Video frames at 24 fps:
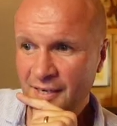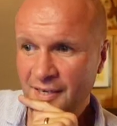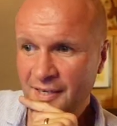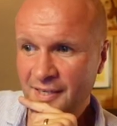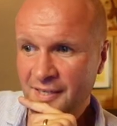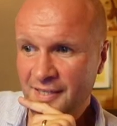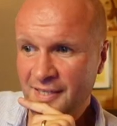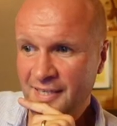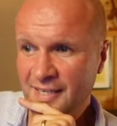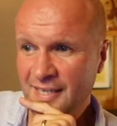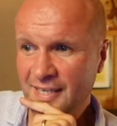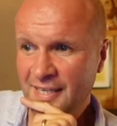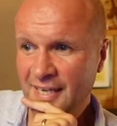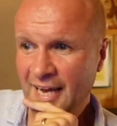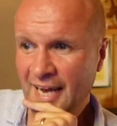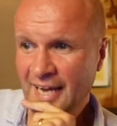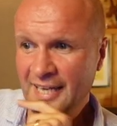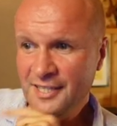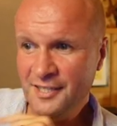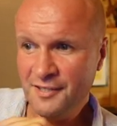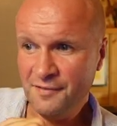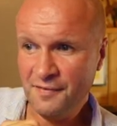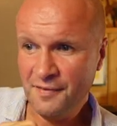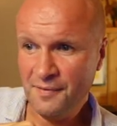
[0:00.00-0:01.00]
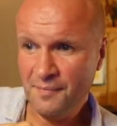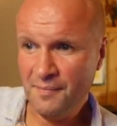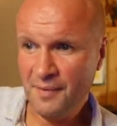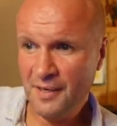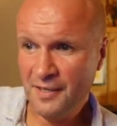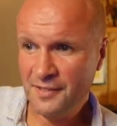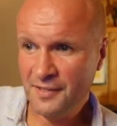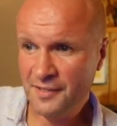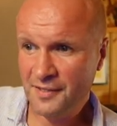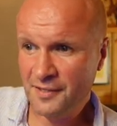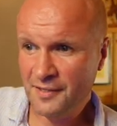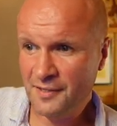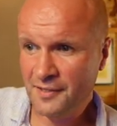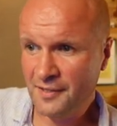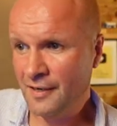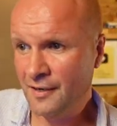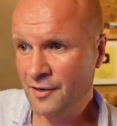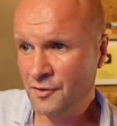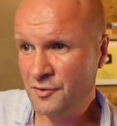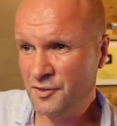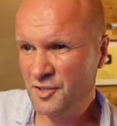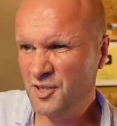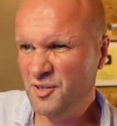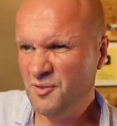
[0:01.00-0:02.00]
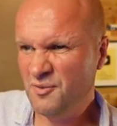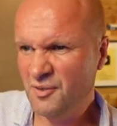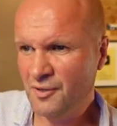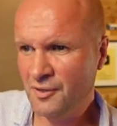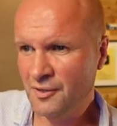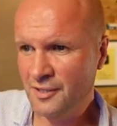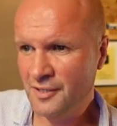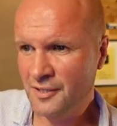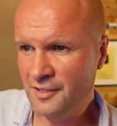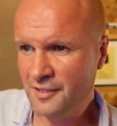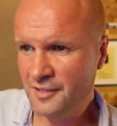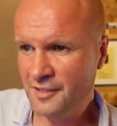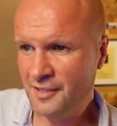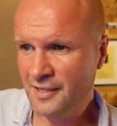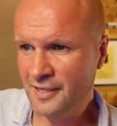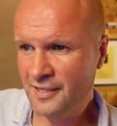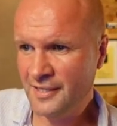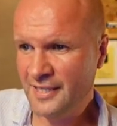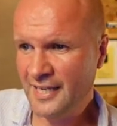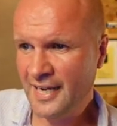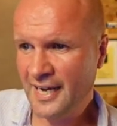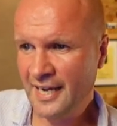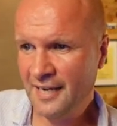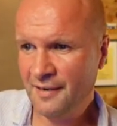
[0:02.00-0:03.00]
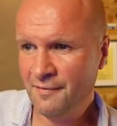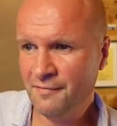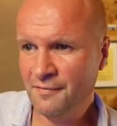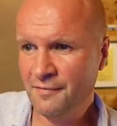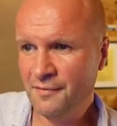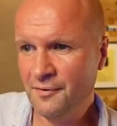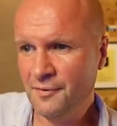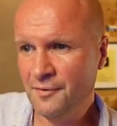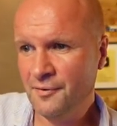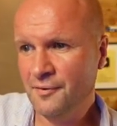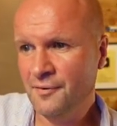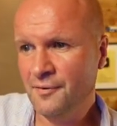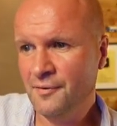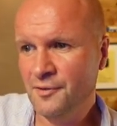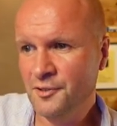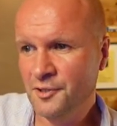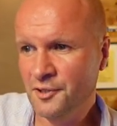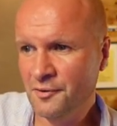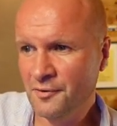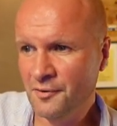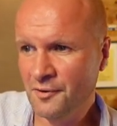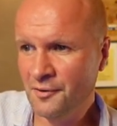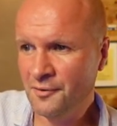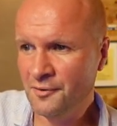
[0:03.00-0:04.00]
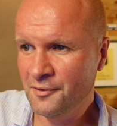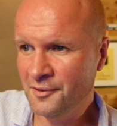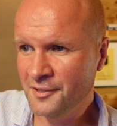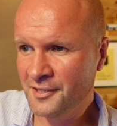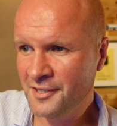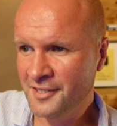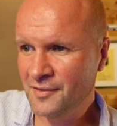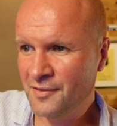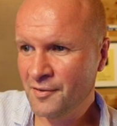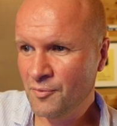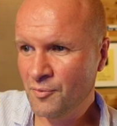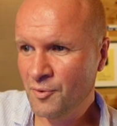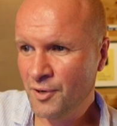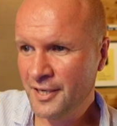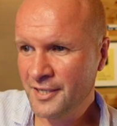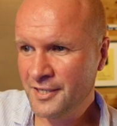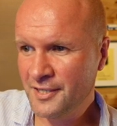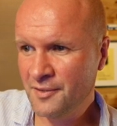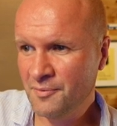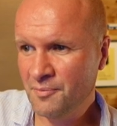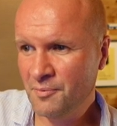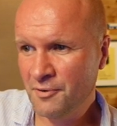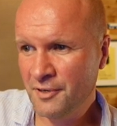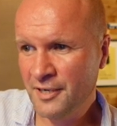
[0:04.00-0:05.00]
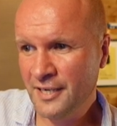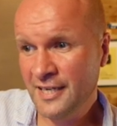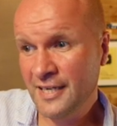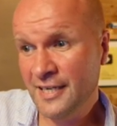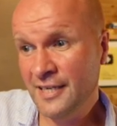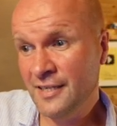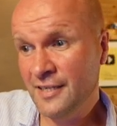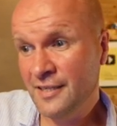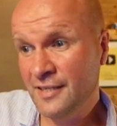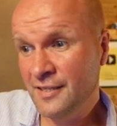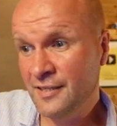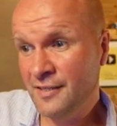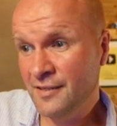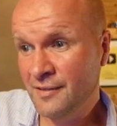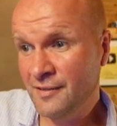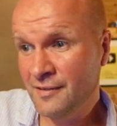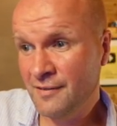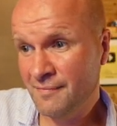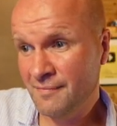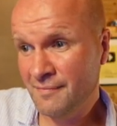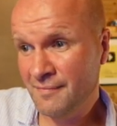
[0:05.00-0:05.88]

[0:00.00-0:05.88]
At the end of the month, I got $2 a day for Jean-Claude. The rest are bringing in